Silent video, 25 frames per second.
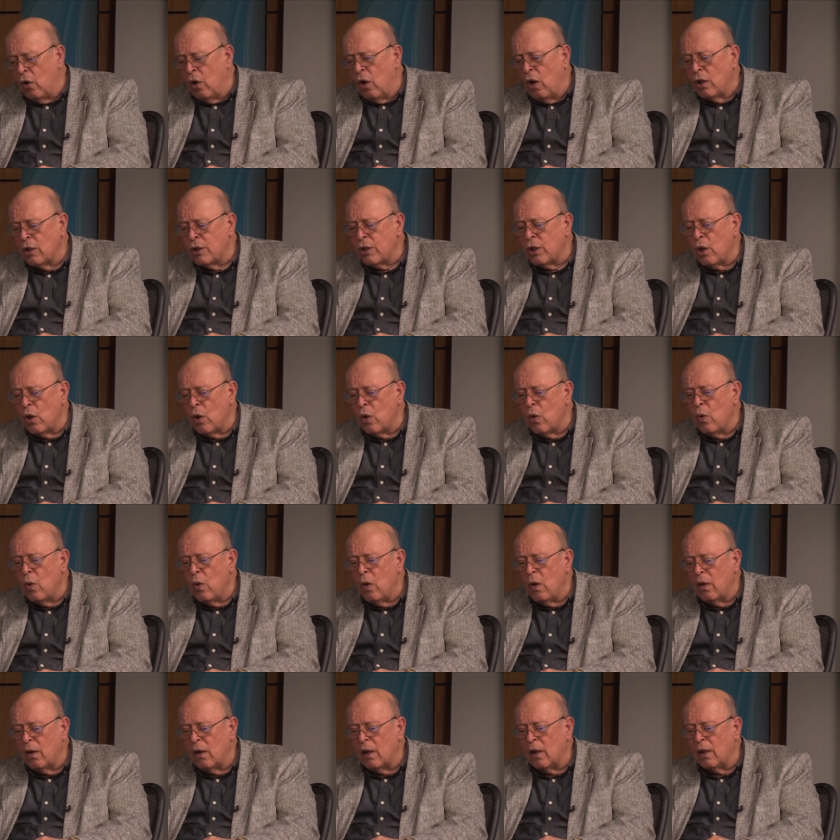
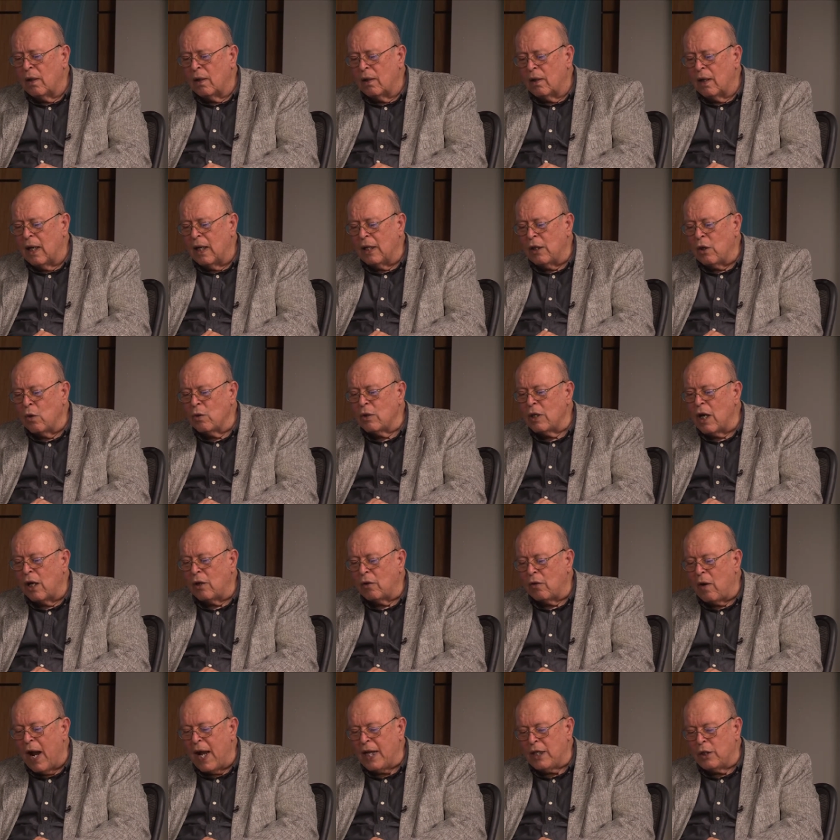also uh, an
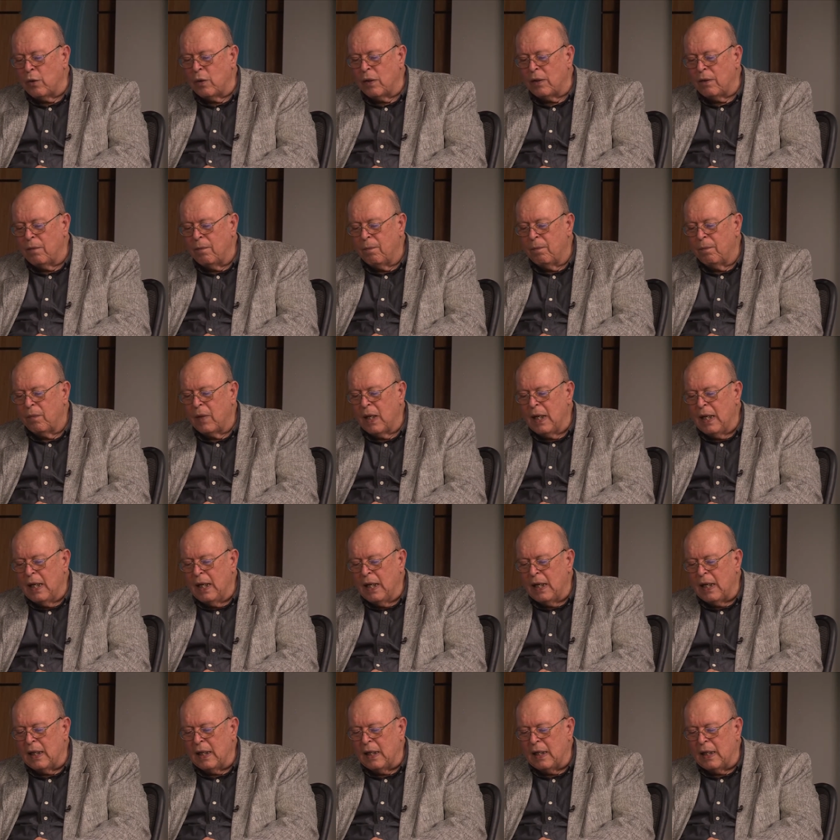Ozark graduate,
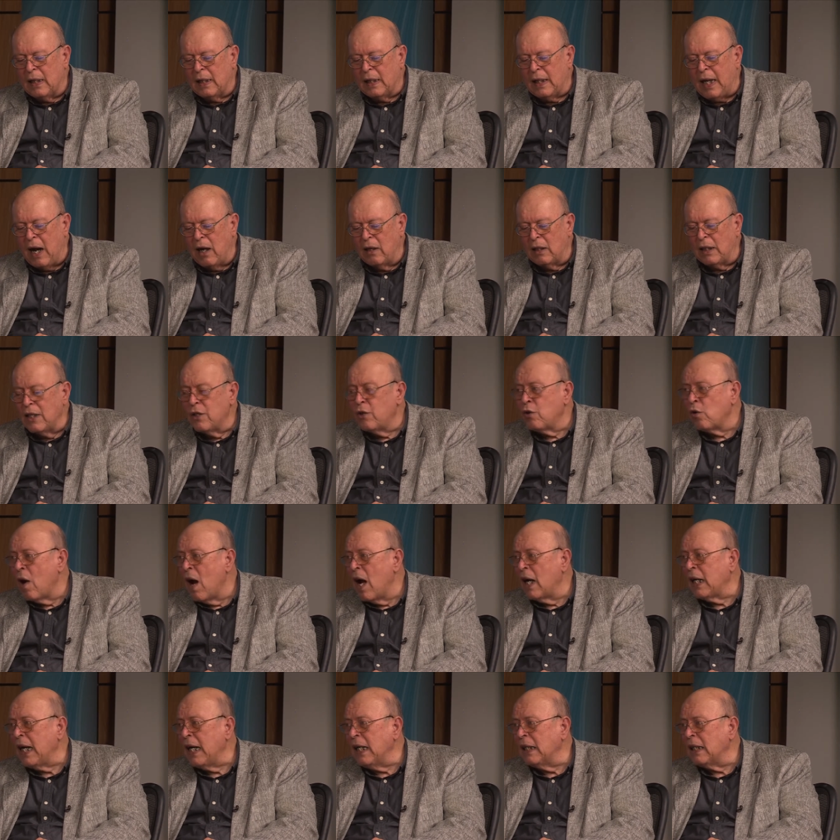Carolyn
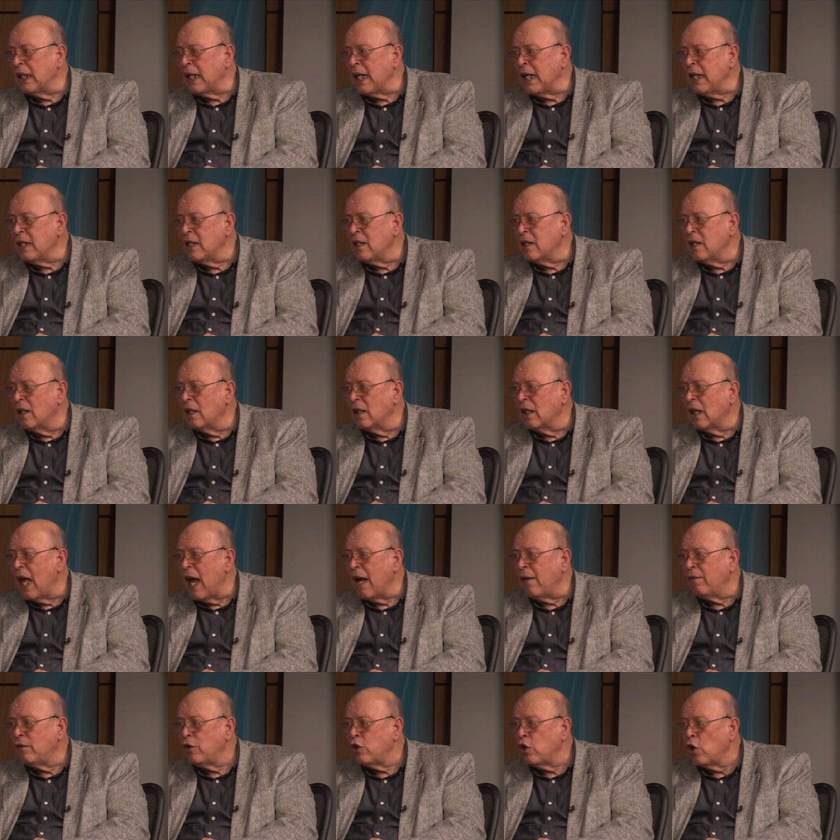Schrage, leads
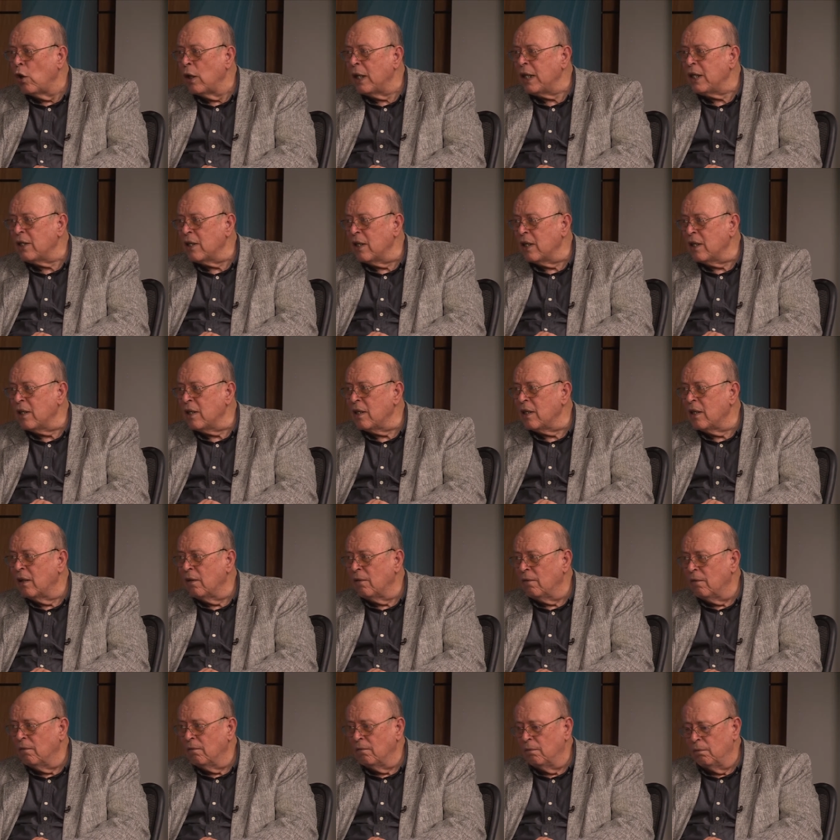Life Choices.
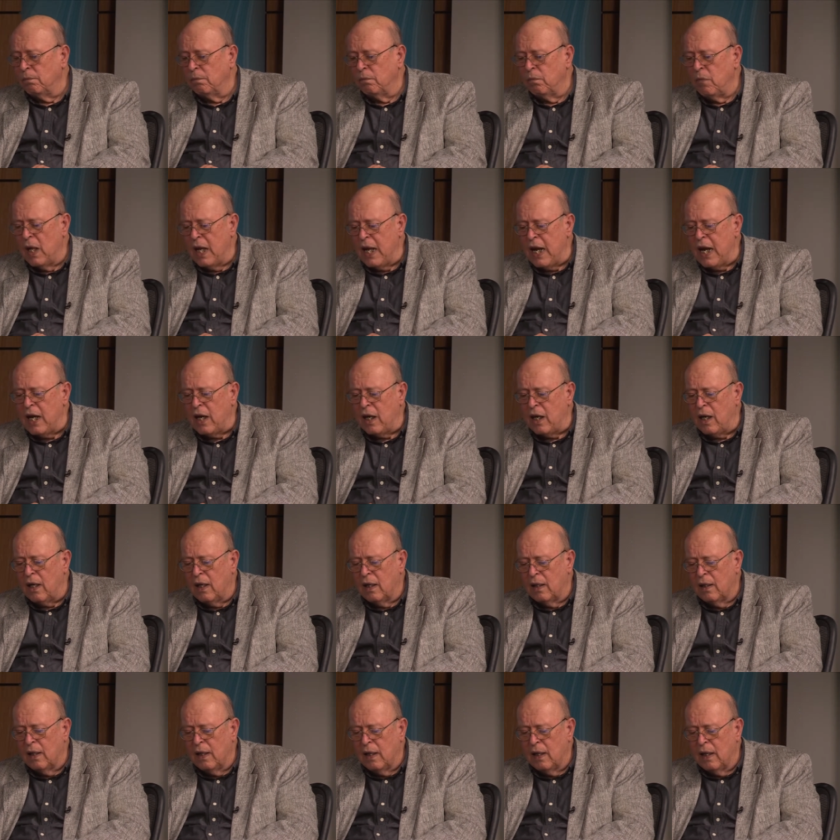Life Choices
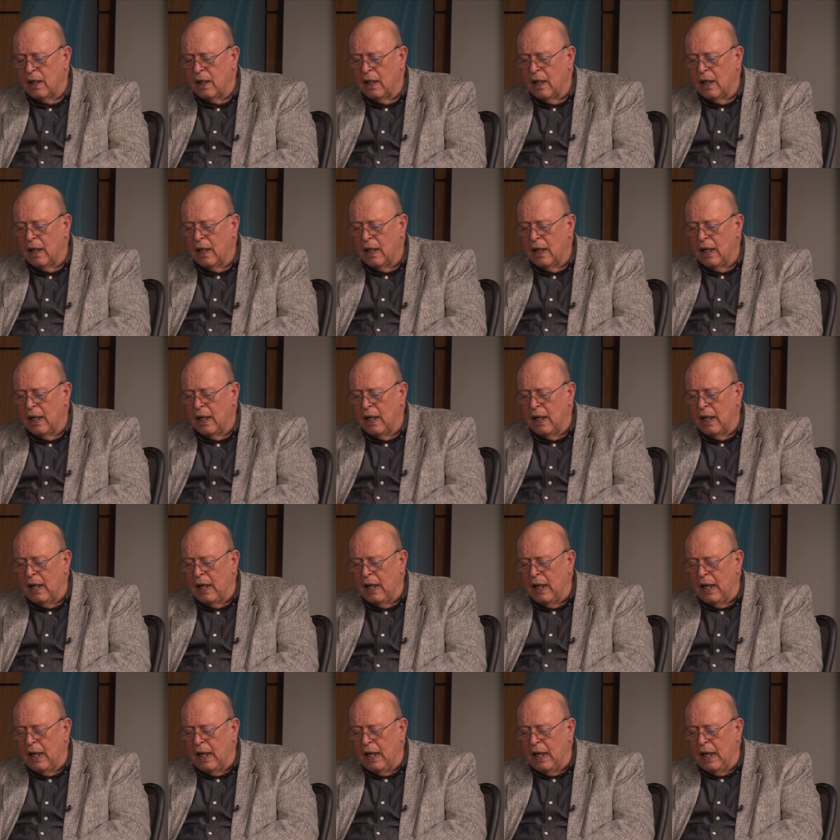here. has certainly helped us out
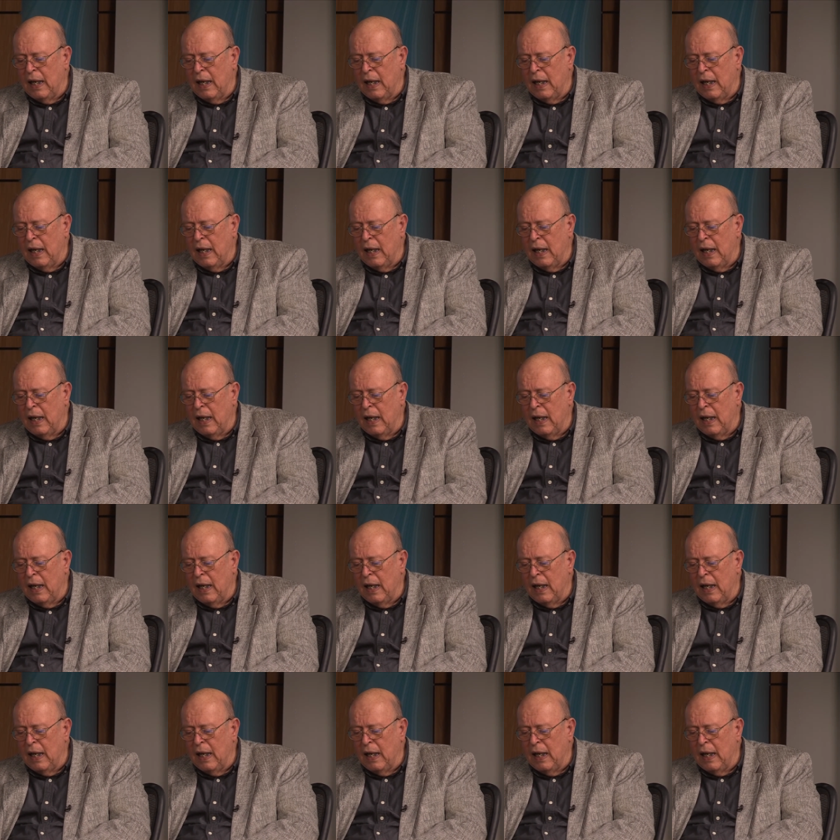on this